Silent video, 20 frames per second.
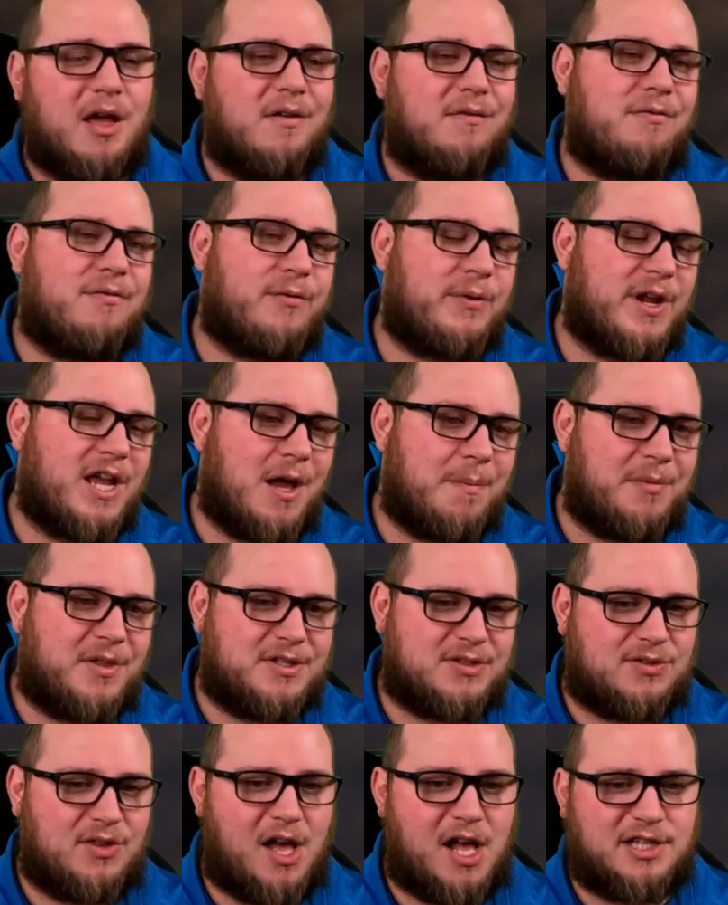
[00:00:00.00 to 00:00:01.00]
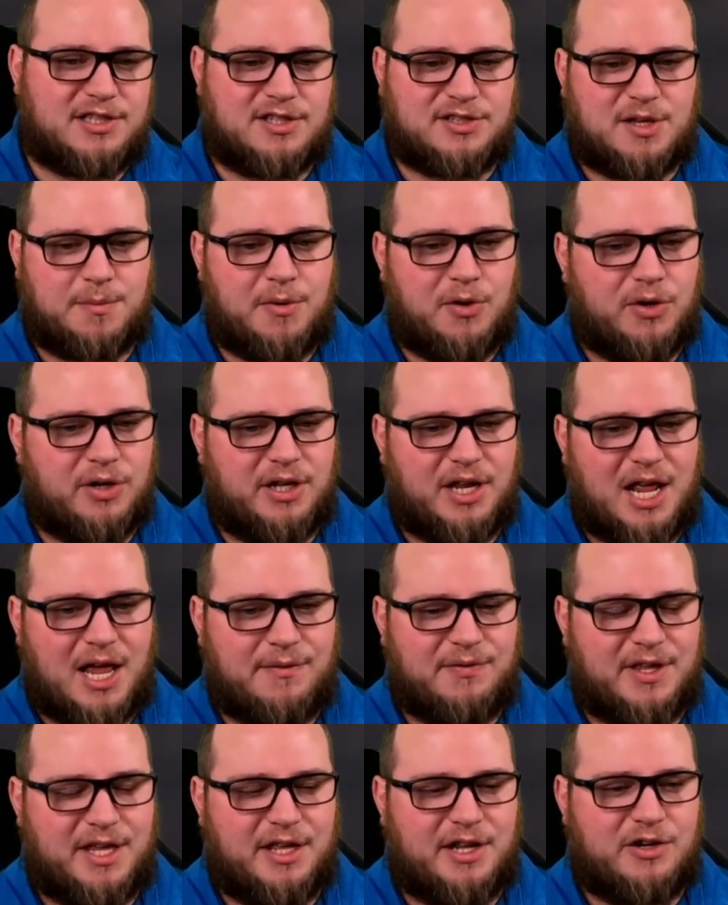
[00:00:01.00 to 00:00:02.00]
free up the slots because I'm already gonna
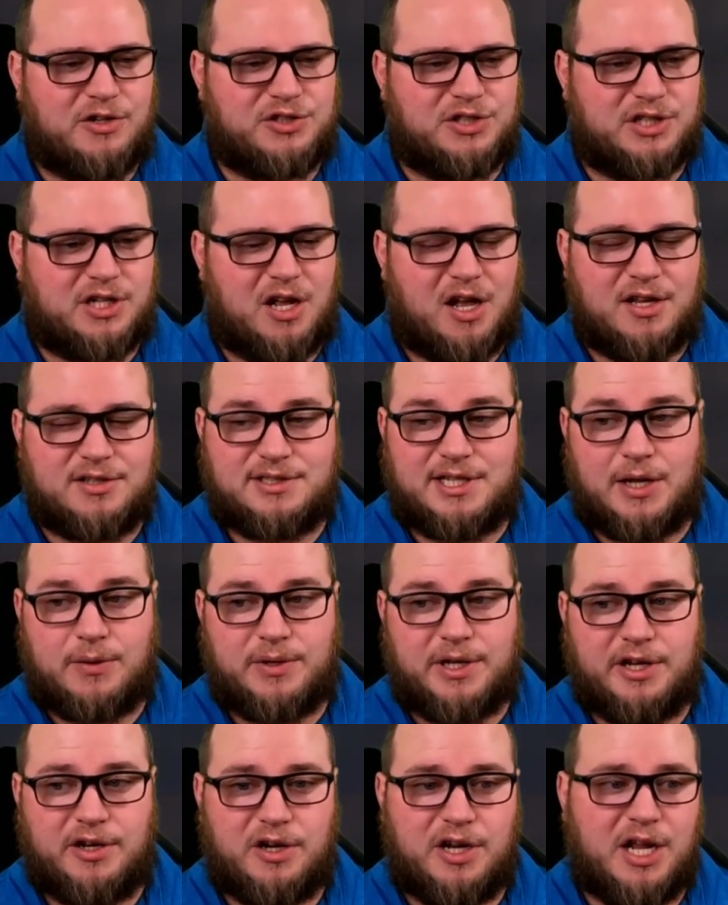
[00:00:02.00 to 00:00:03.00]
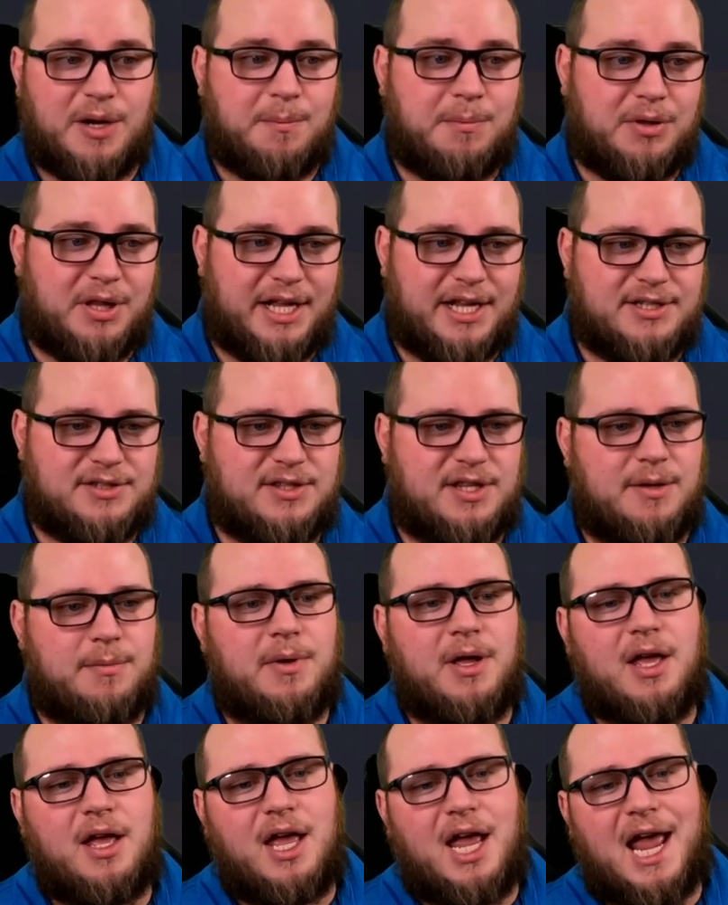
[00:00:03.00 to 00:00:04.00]
have the energy cost down here, and place
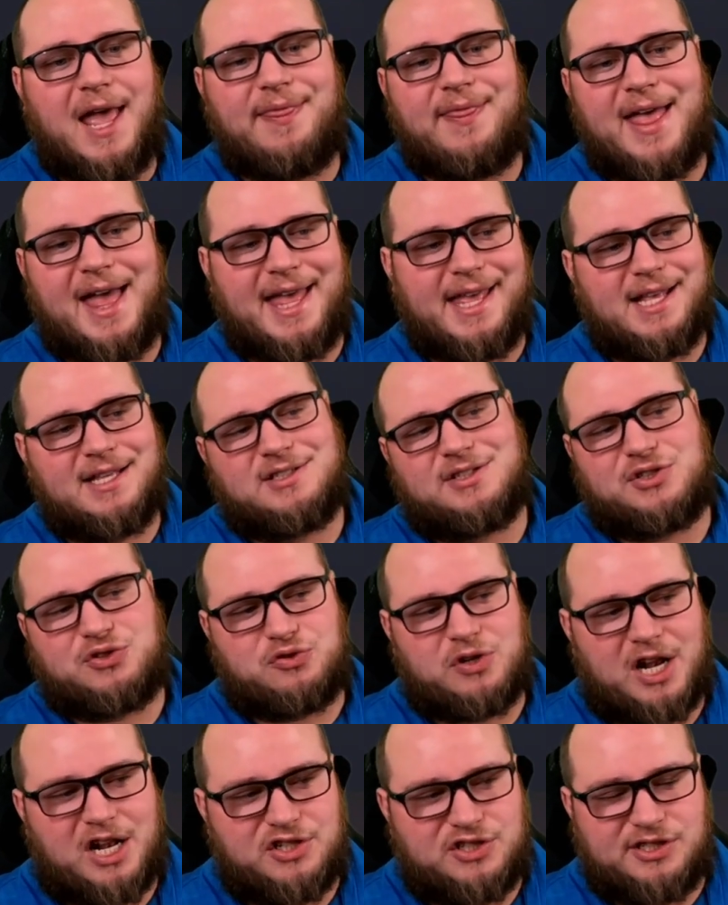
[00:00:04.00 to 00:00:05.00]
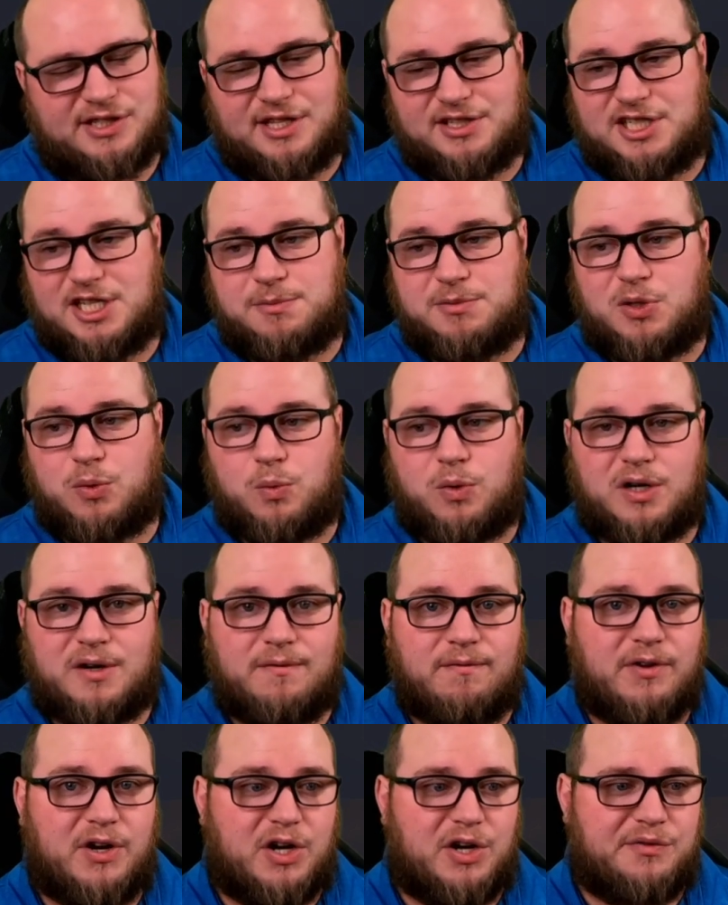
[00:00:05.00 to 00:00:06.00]
them. And that is a strategy that seems to
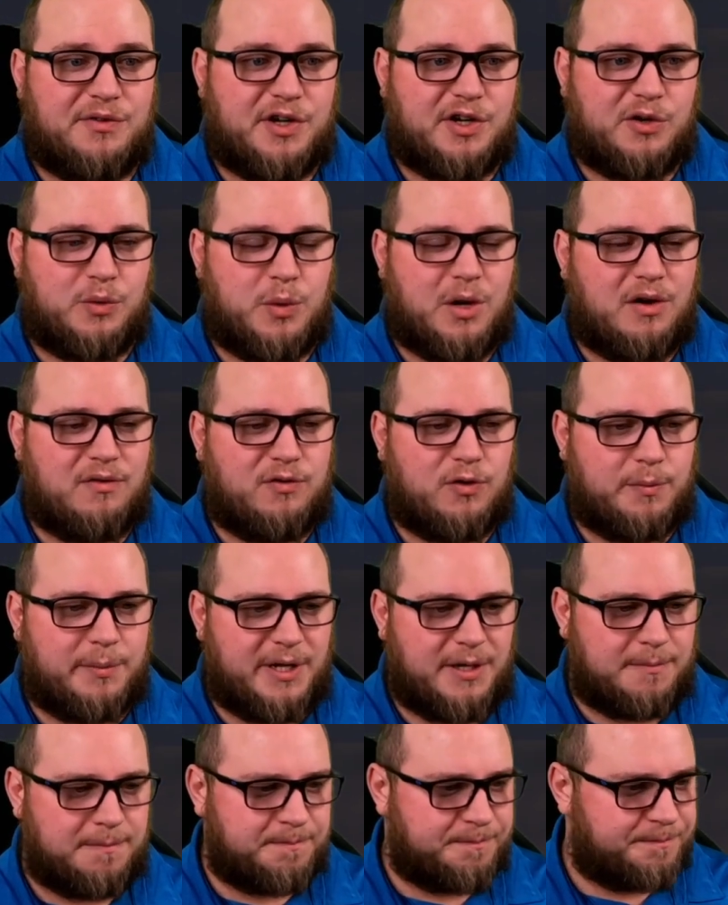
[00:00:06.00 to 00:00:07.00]
work very, very well for me.